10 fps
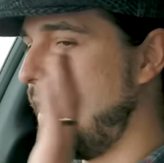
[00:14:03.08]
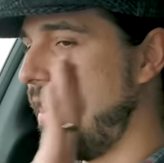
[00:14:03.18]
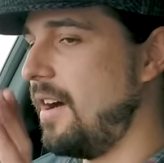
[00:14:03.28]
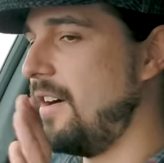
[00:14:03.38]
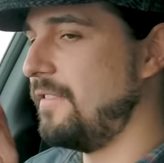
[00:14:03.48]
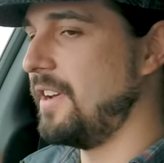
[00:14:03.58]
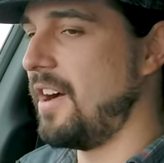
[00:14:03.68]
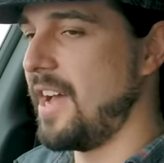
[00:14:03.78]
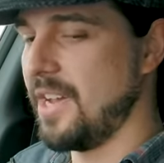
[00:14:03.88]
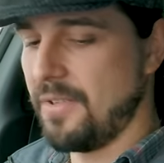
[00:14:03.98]
half an
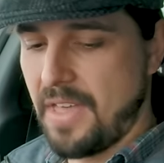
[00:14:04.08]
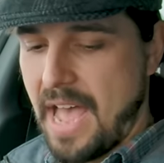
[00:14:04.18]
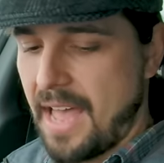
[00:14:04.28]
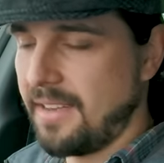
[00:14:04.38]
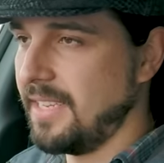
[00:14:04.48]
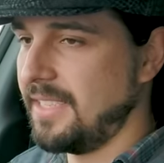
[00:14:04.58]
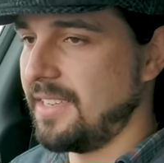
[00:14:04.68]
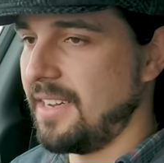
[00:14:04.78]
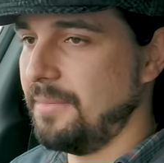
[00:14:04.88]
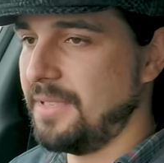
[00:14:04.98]
eye on that this
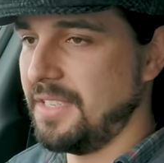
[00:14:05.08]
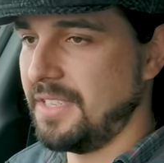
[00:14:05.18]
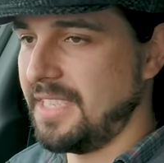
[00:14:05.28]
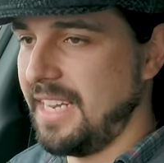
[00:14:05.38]
time to just